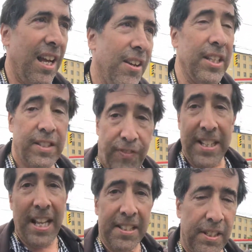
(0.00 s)
At least
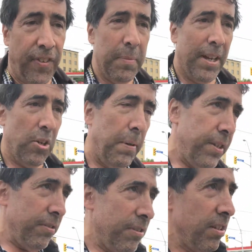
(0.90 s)
fantastic for me, I don't know about
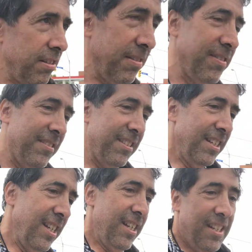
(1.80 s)
you.
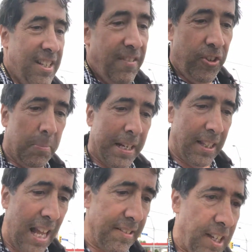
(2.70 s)
If you want to make a
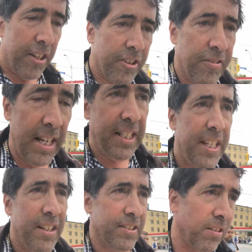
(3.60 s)
lousy $100,000 a
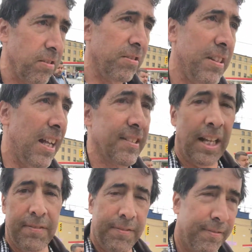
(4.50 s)
year, so go do that. It's
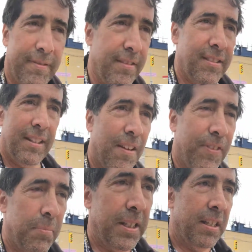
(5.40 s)
not for
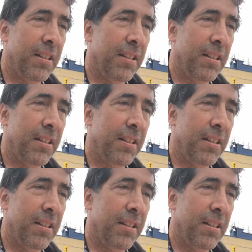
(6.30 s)
me.